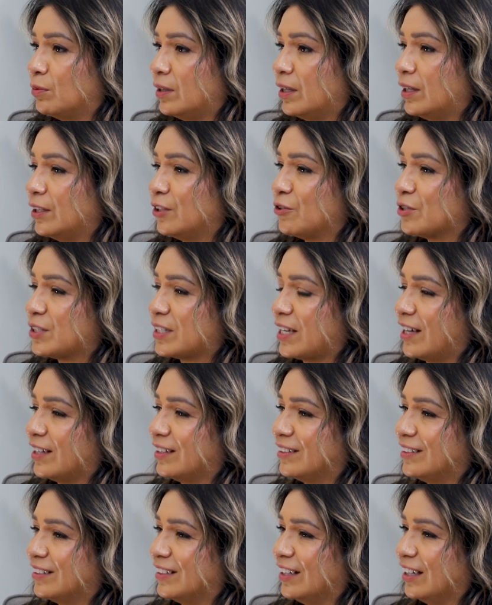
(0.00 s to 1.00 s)

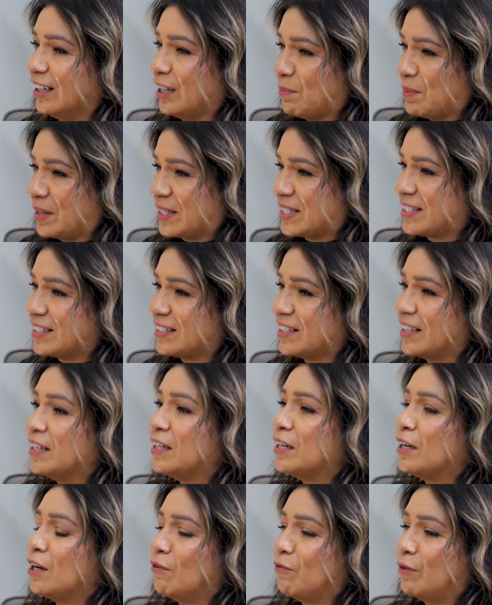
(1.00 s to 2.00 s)
understand the limits
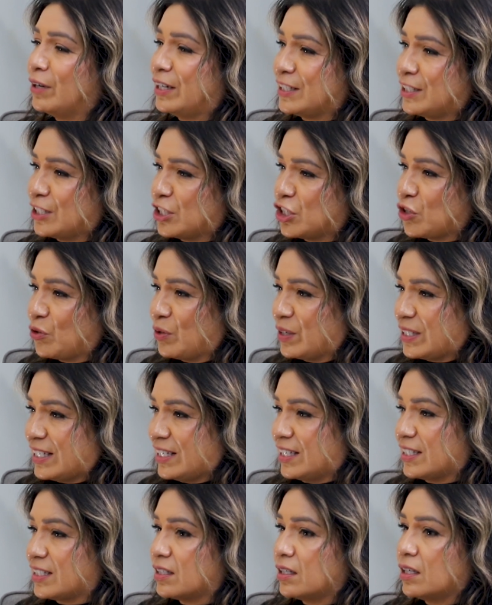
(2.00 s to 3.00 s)
of what his insurance
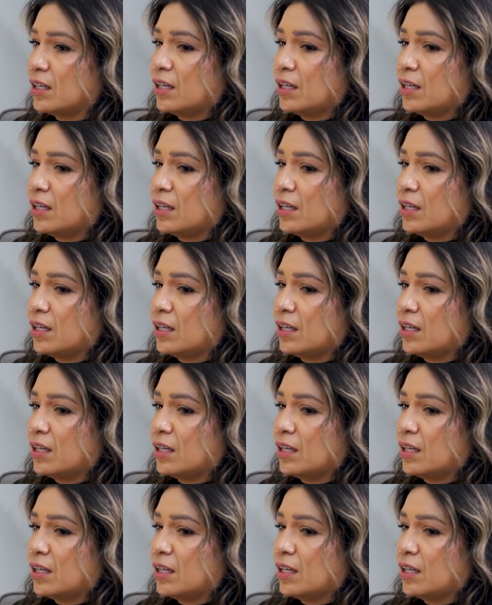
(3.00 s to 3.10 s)
is.